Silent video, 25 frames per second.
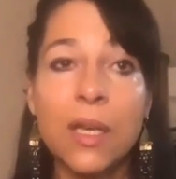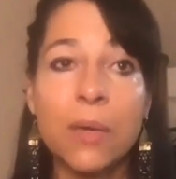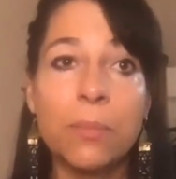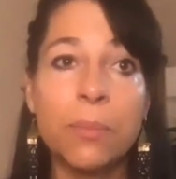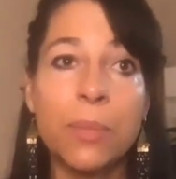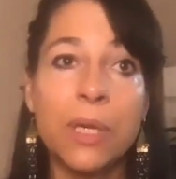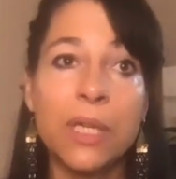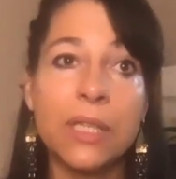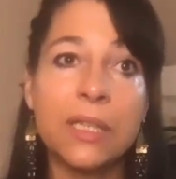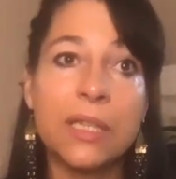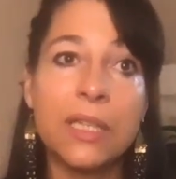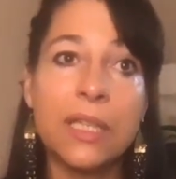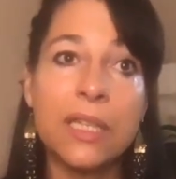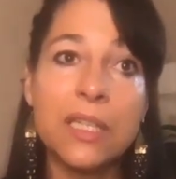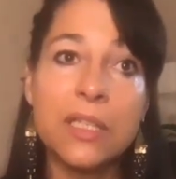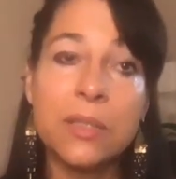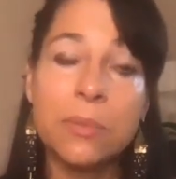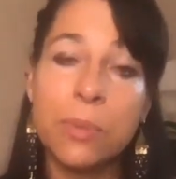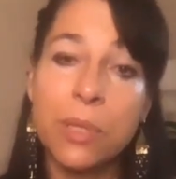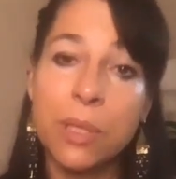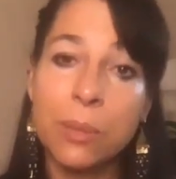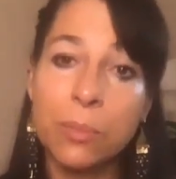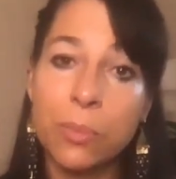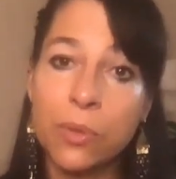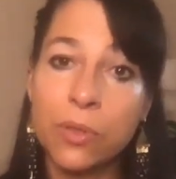But these
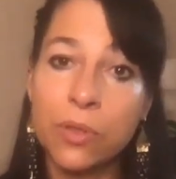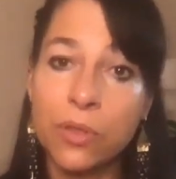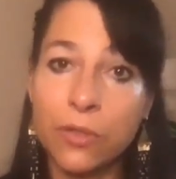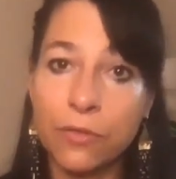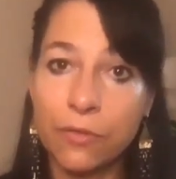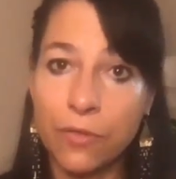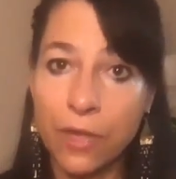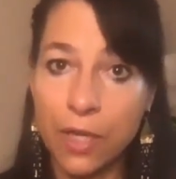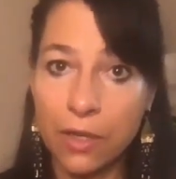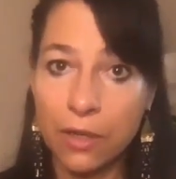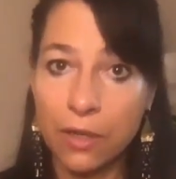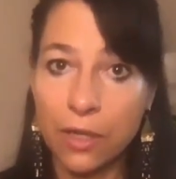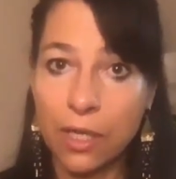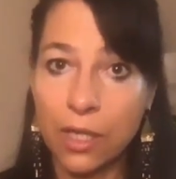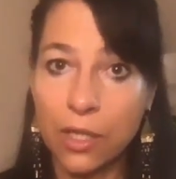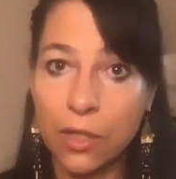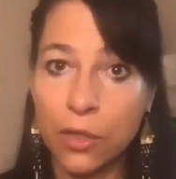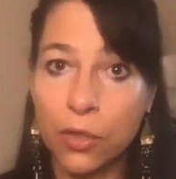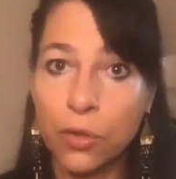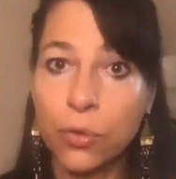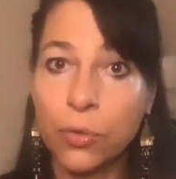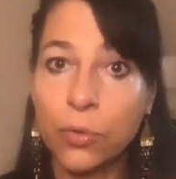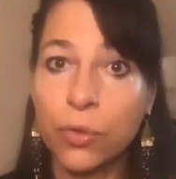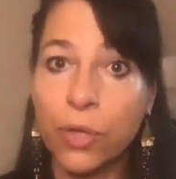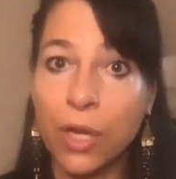people are very
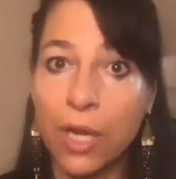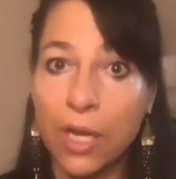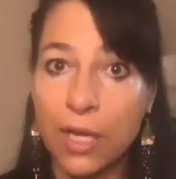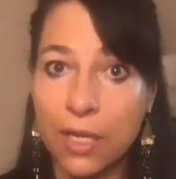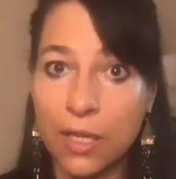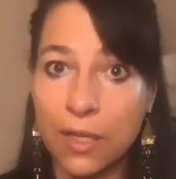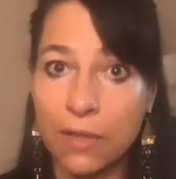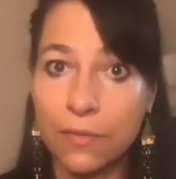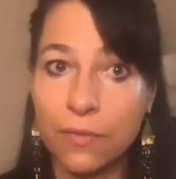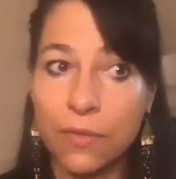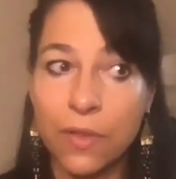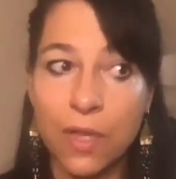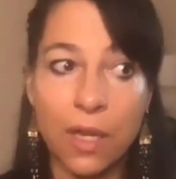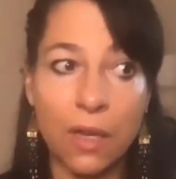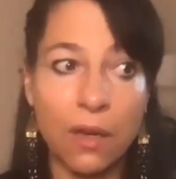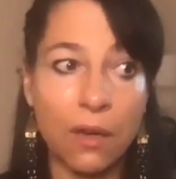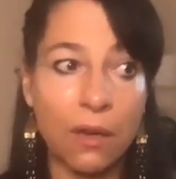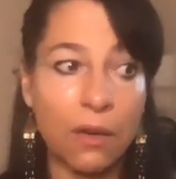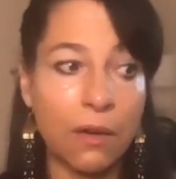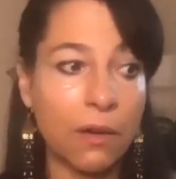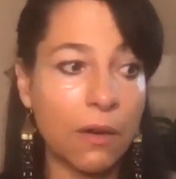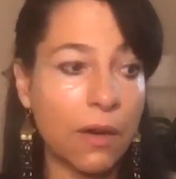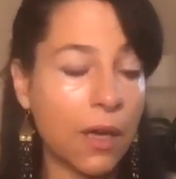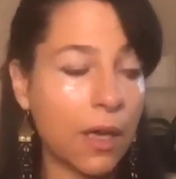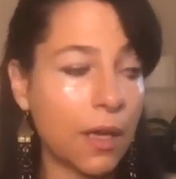creative.
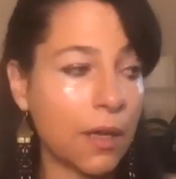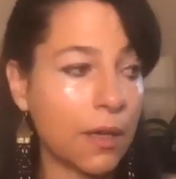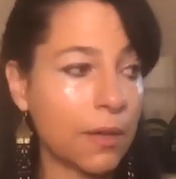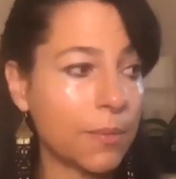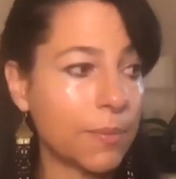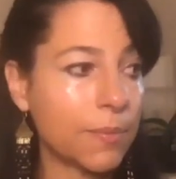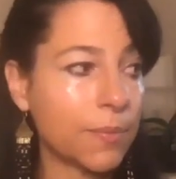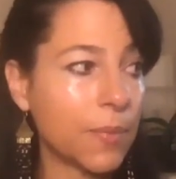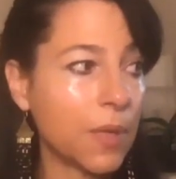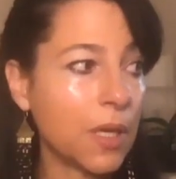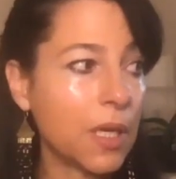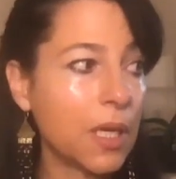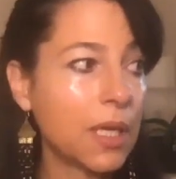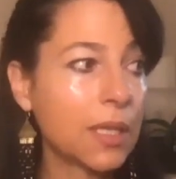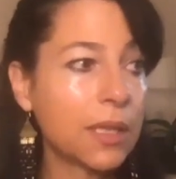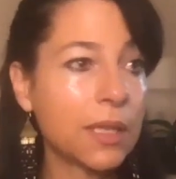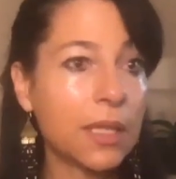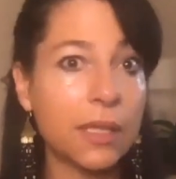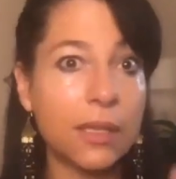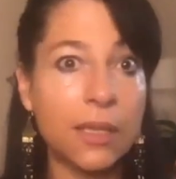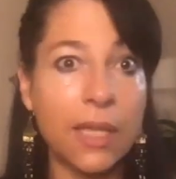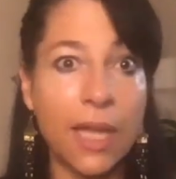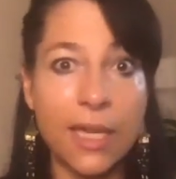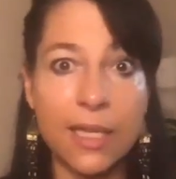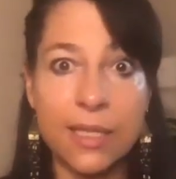They're um, the
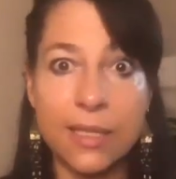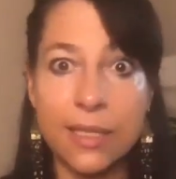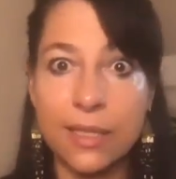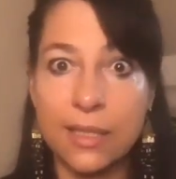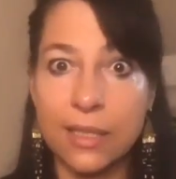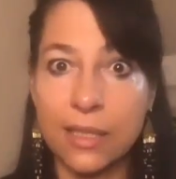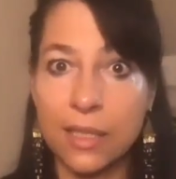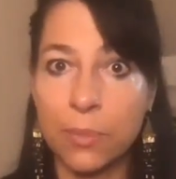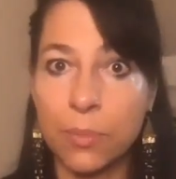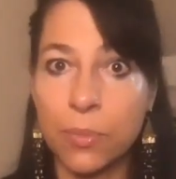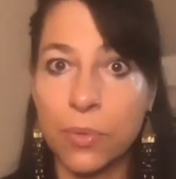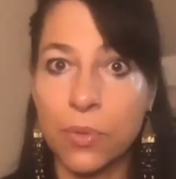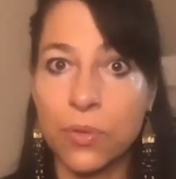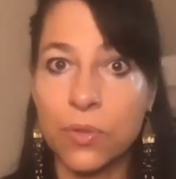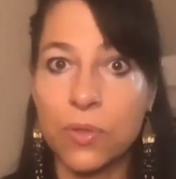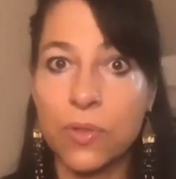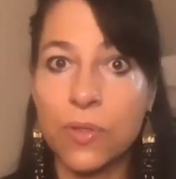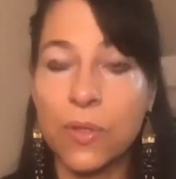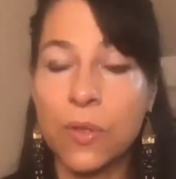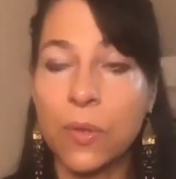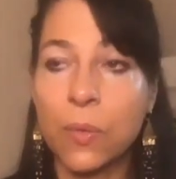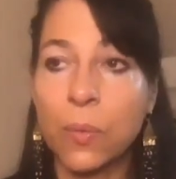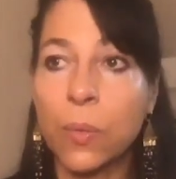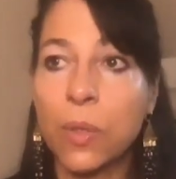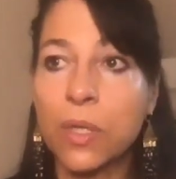light sleepers,
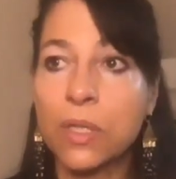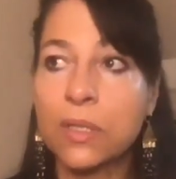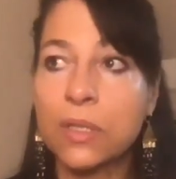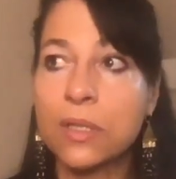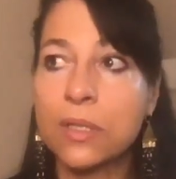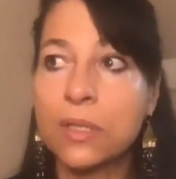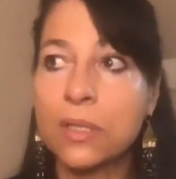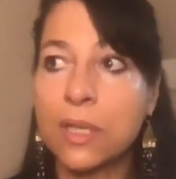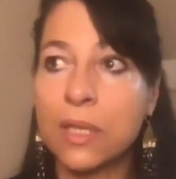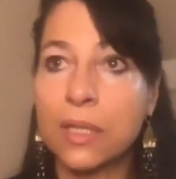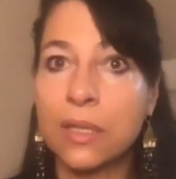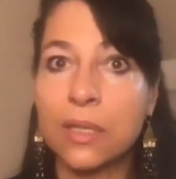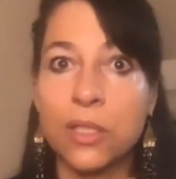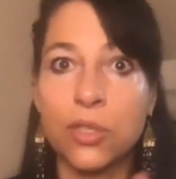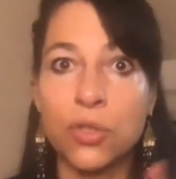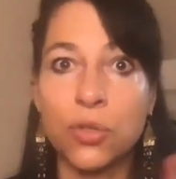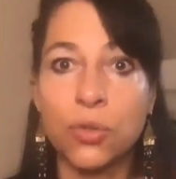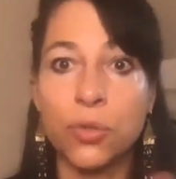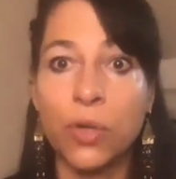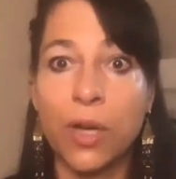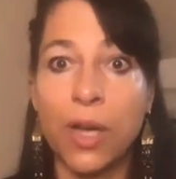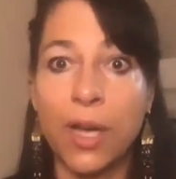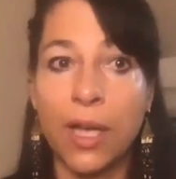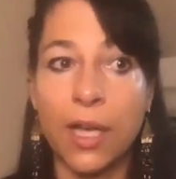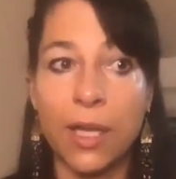the ones in the
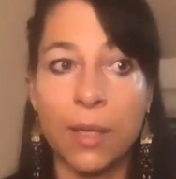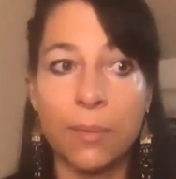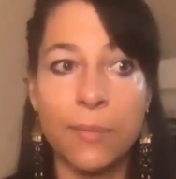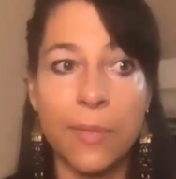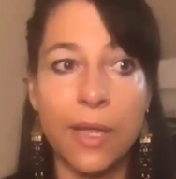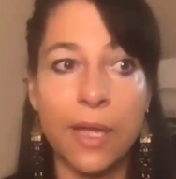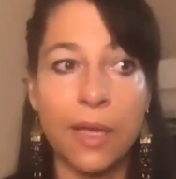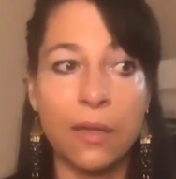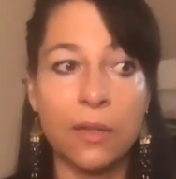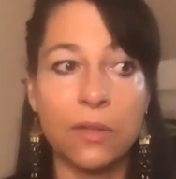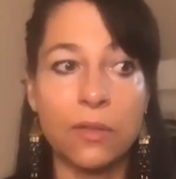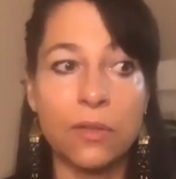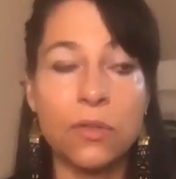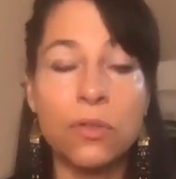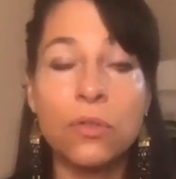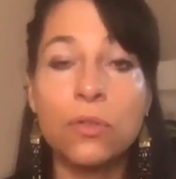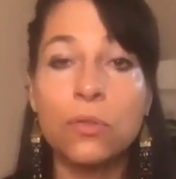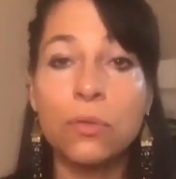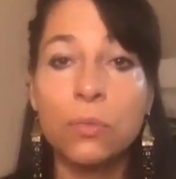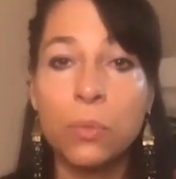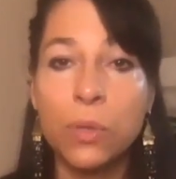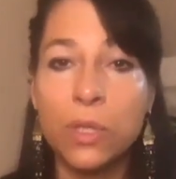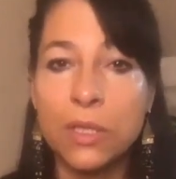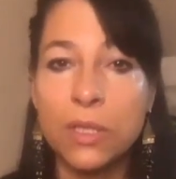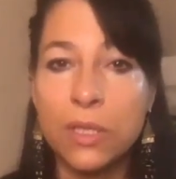tribe that knew
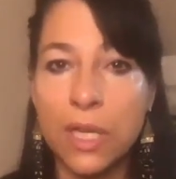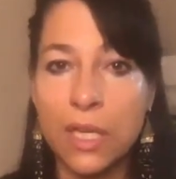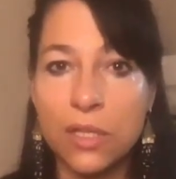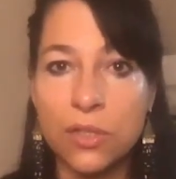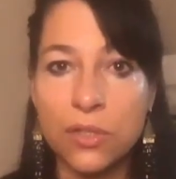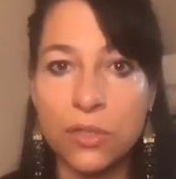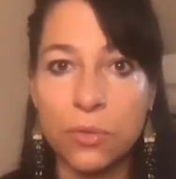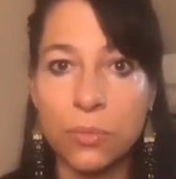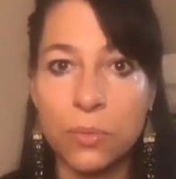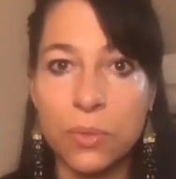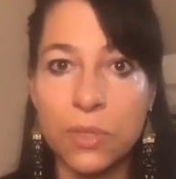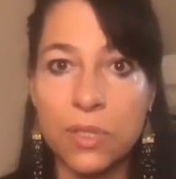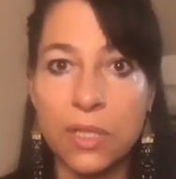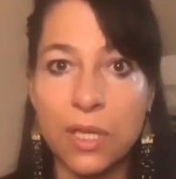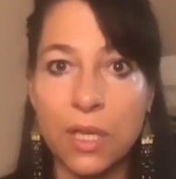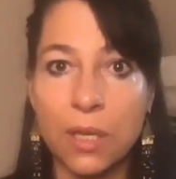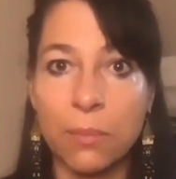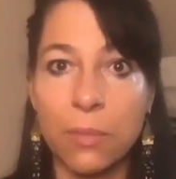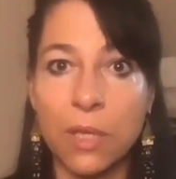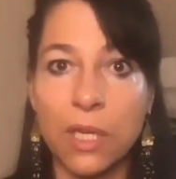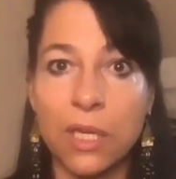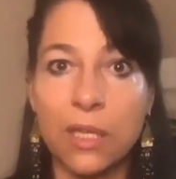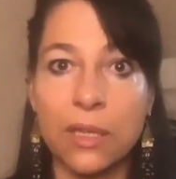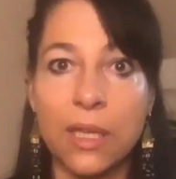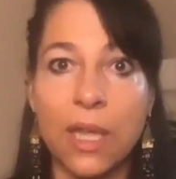when danger was
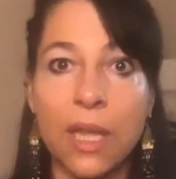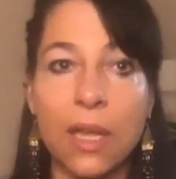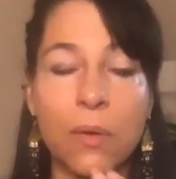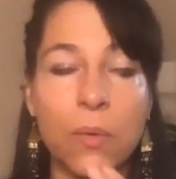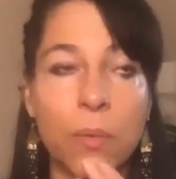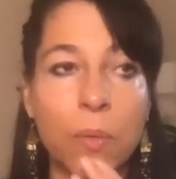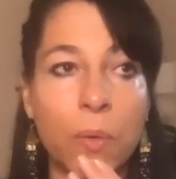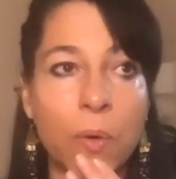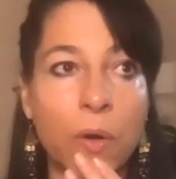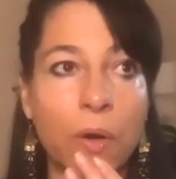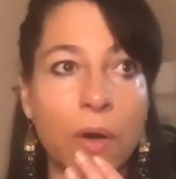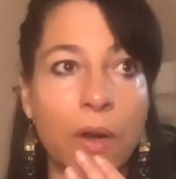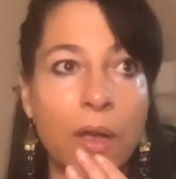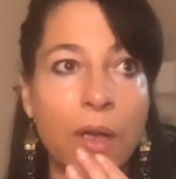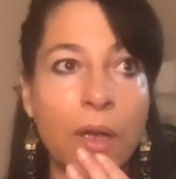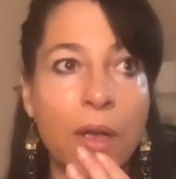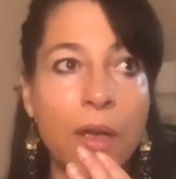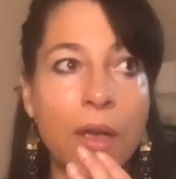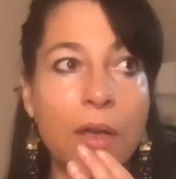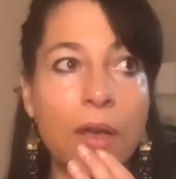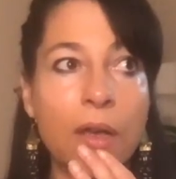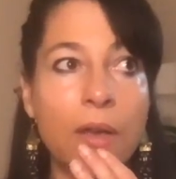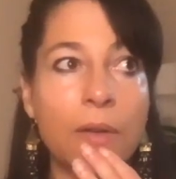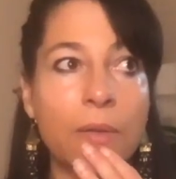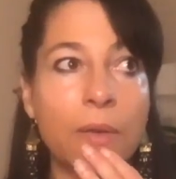coming. They were
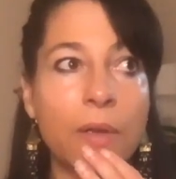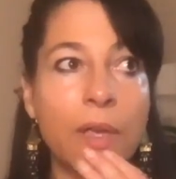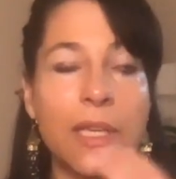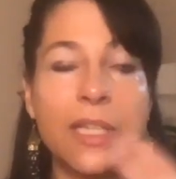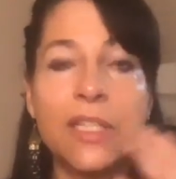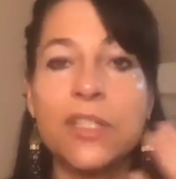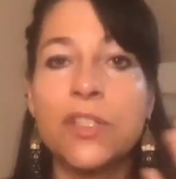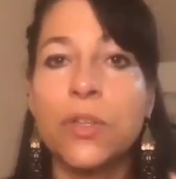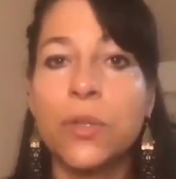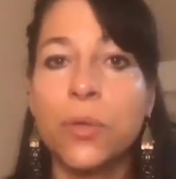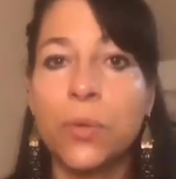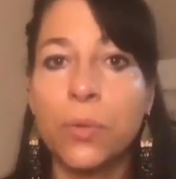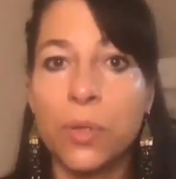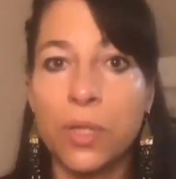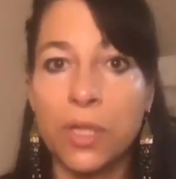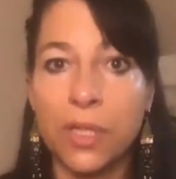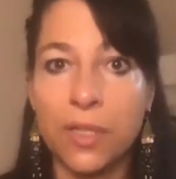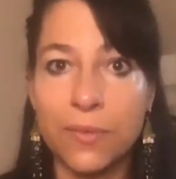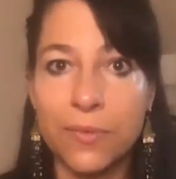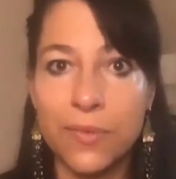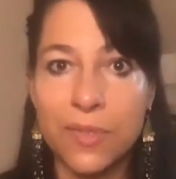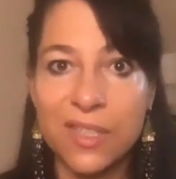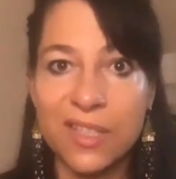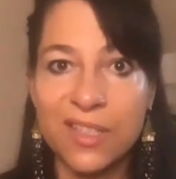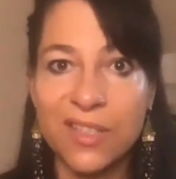
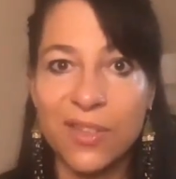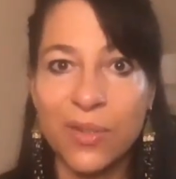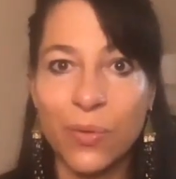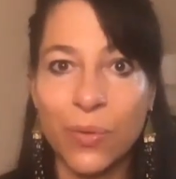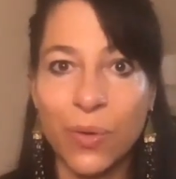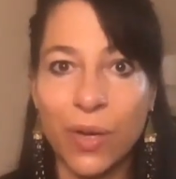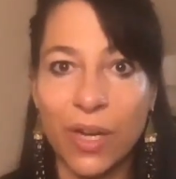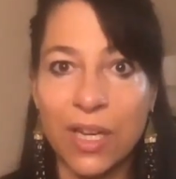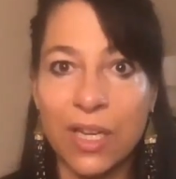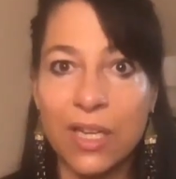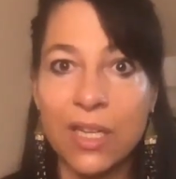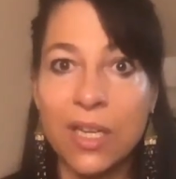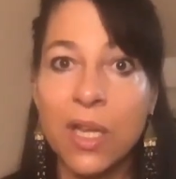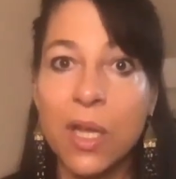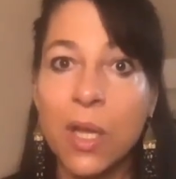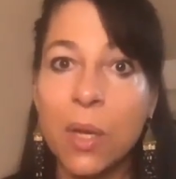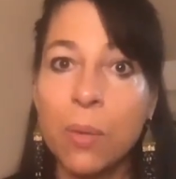intuitives, right?